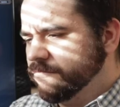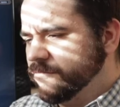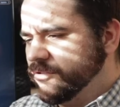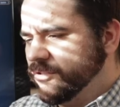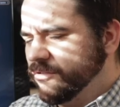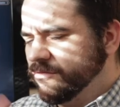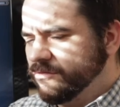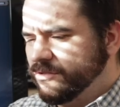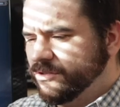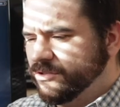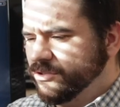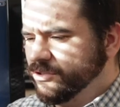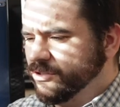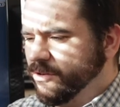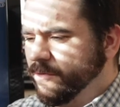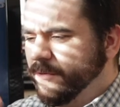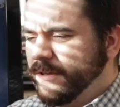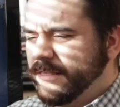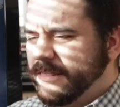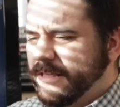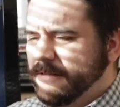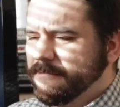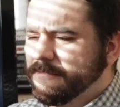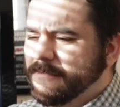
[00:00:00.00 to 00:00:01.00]
you know just
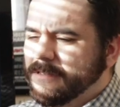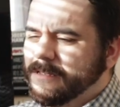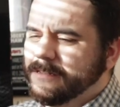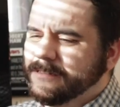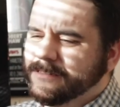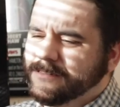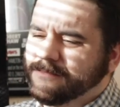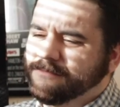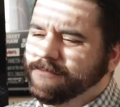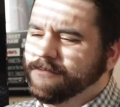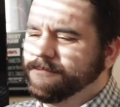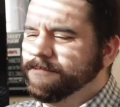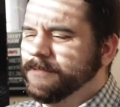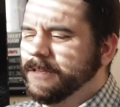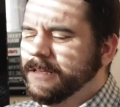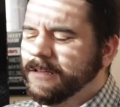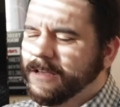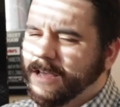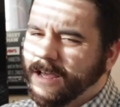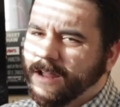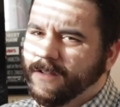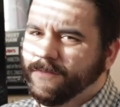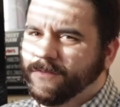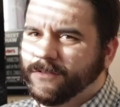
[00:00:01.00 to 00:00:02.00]
showing them this would be
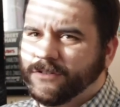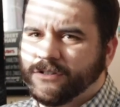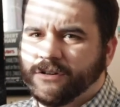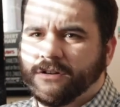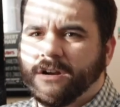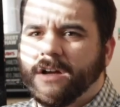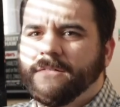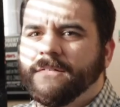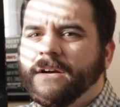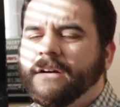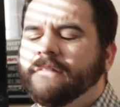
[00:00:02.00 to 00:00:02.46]
kind of a turnoff.